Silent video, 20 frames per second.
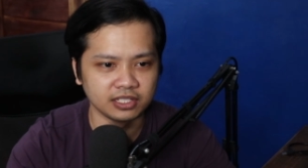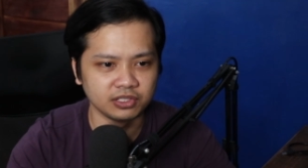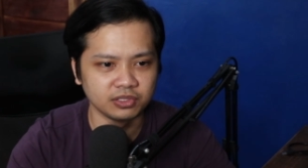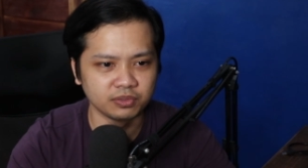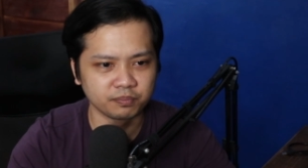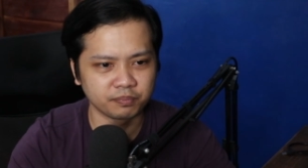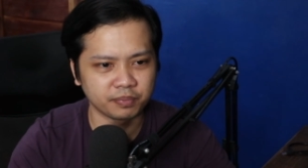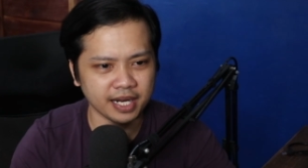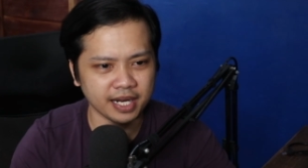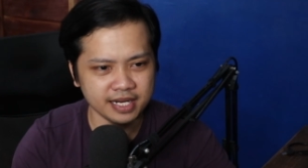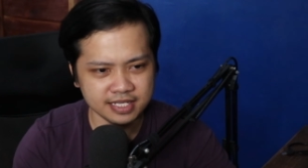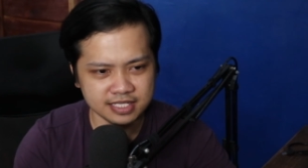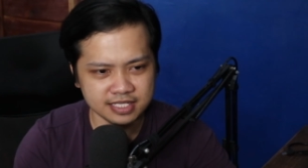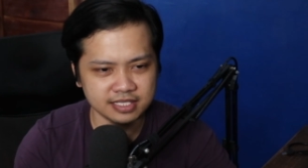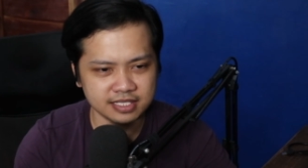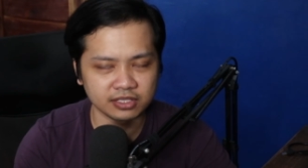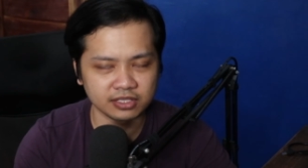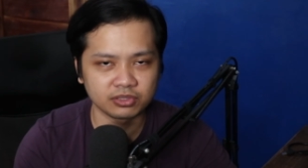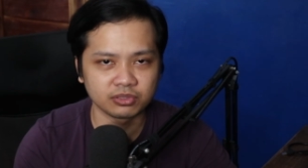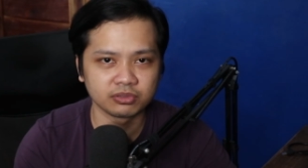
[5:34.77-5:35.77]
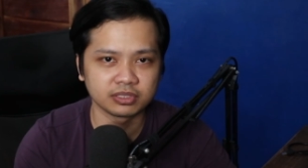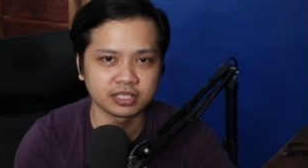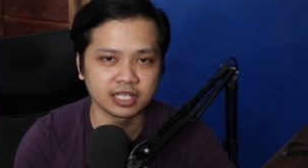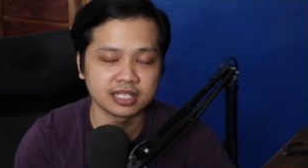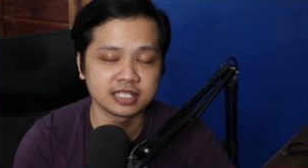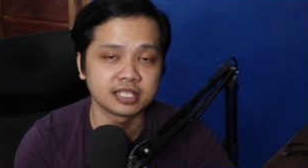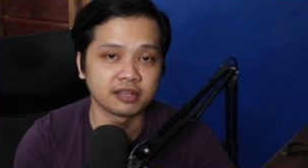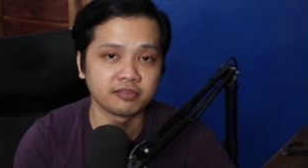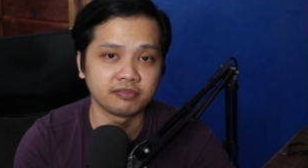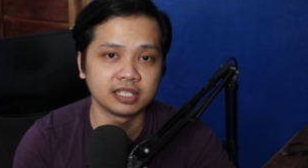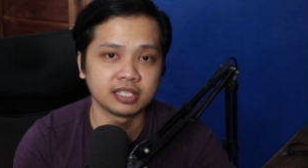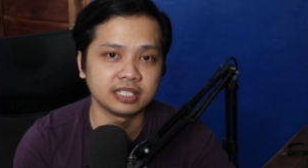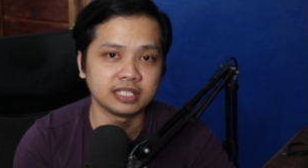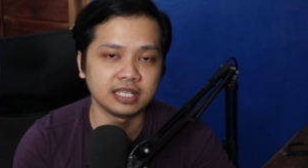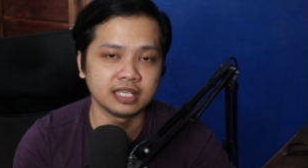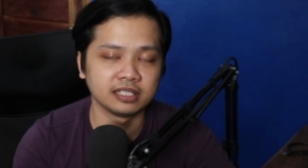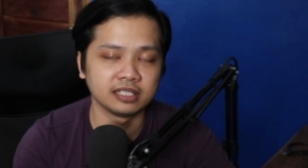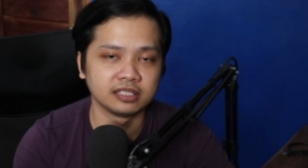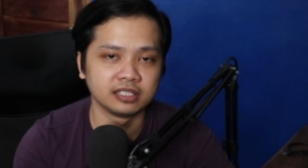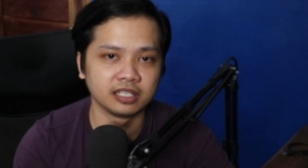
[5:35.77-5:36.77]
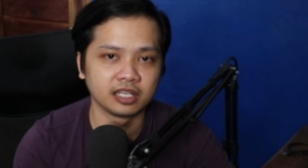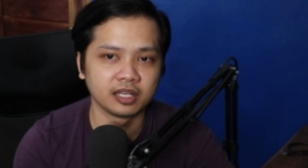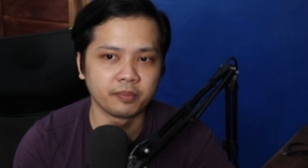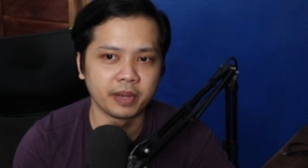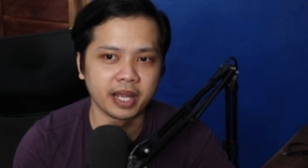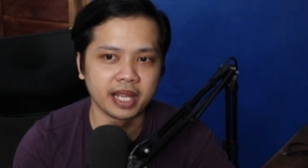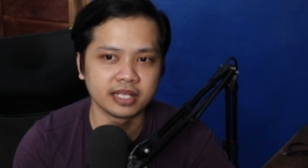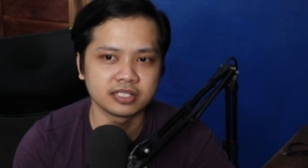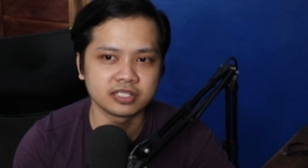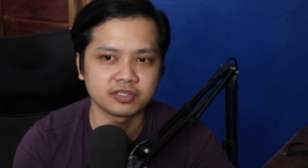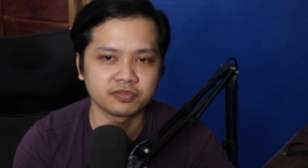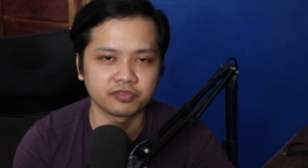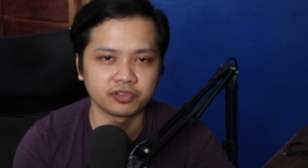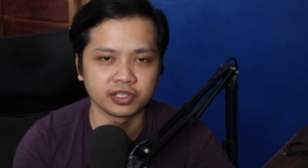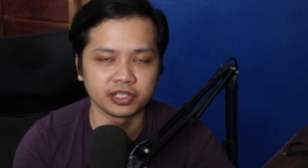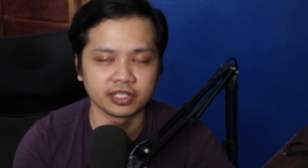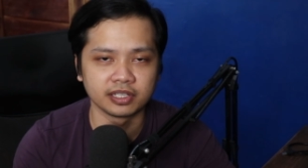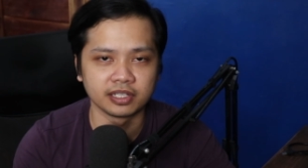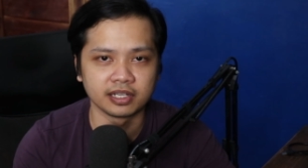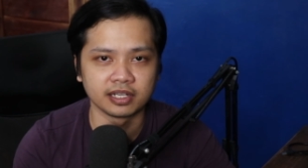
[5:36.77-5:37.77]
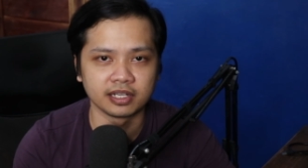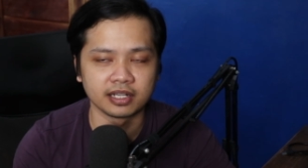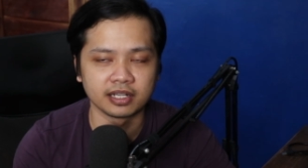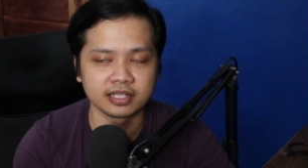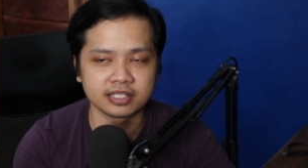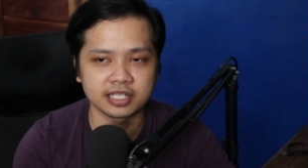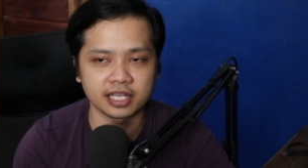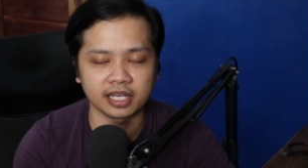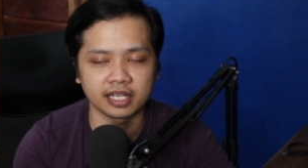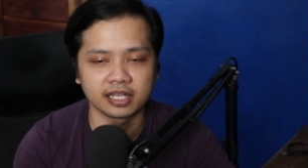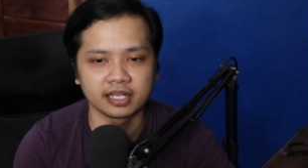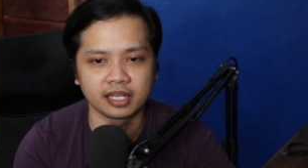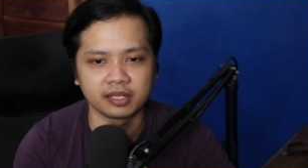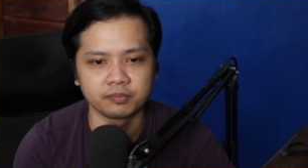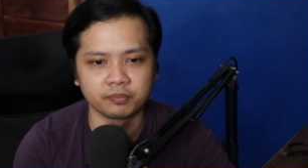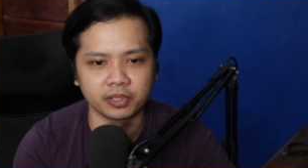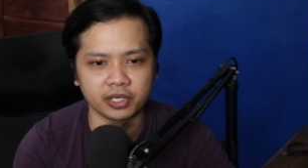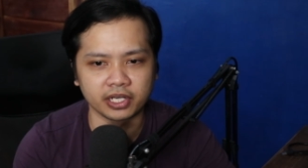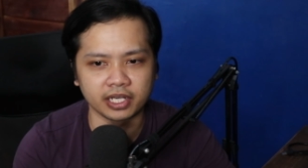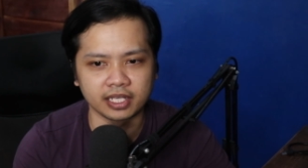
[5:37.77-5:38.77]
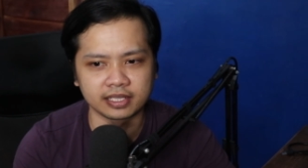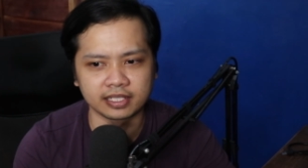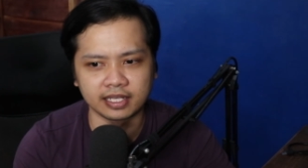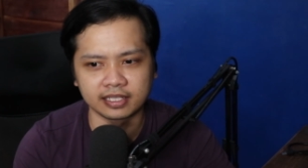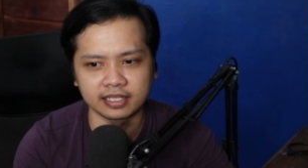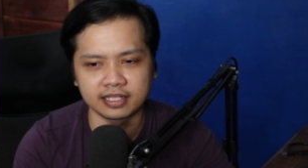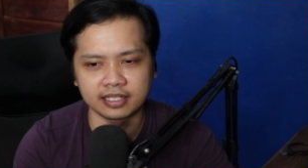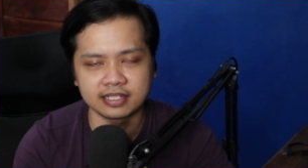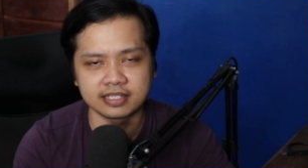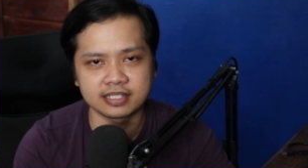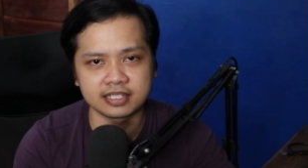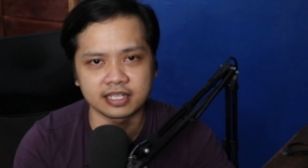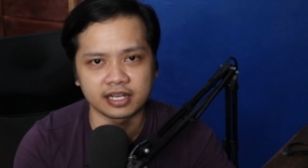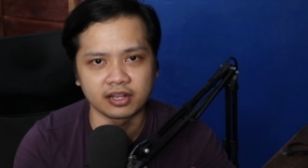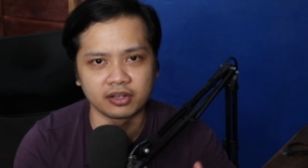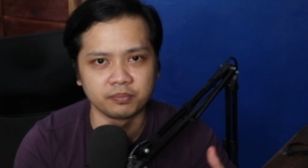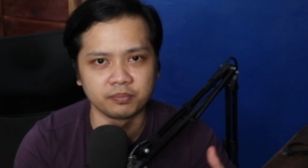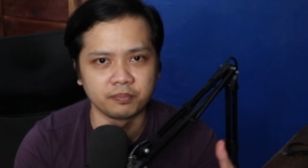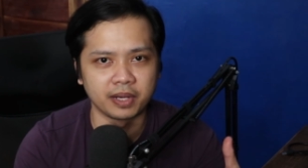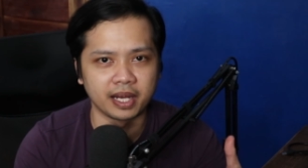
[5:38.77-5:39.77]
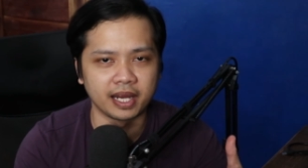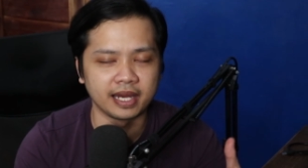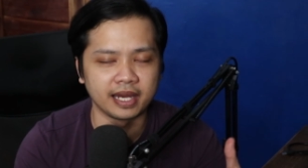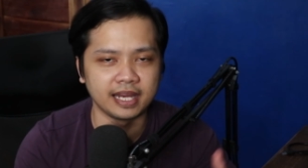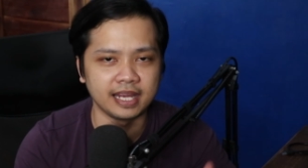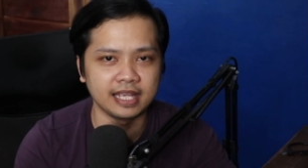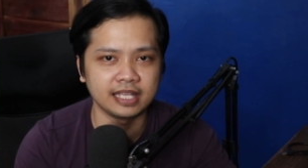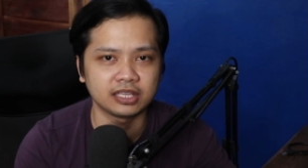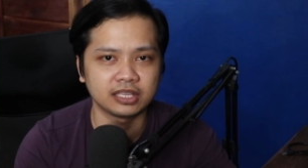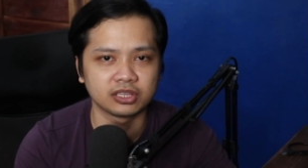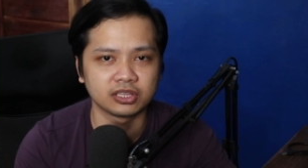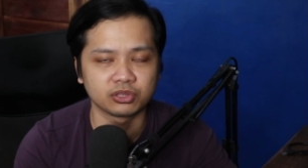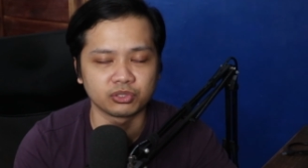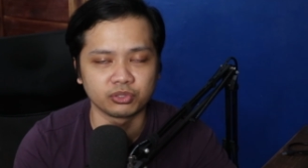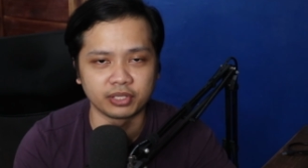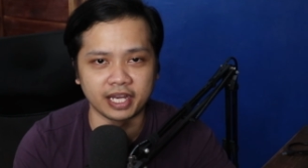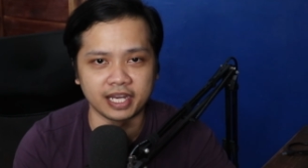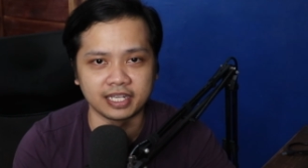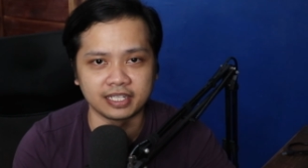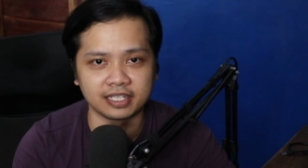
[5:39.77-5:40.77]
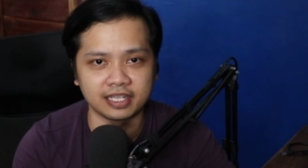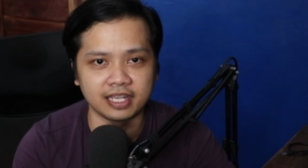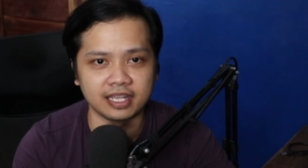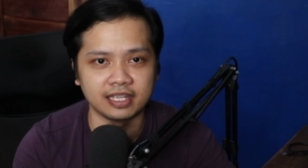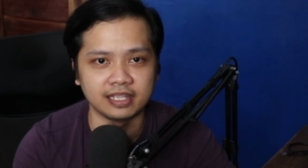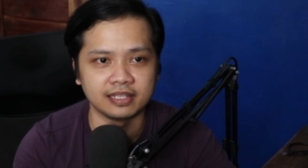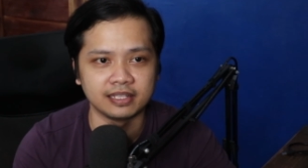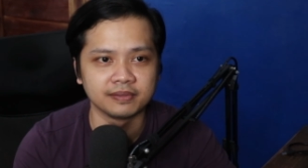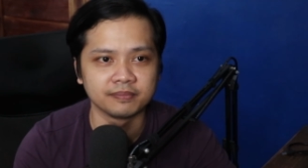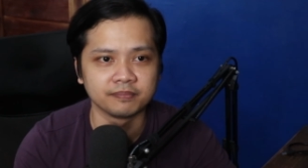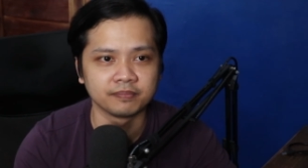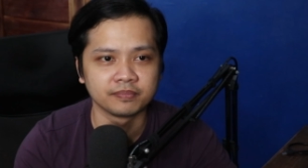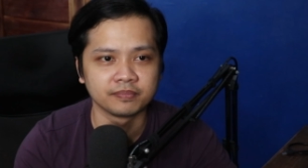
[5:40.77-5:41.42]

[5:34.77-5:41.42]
Yung price nitong ten seventy eight gigabyte for the second-hand market natin is around mga eight to nine K.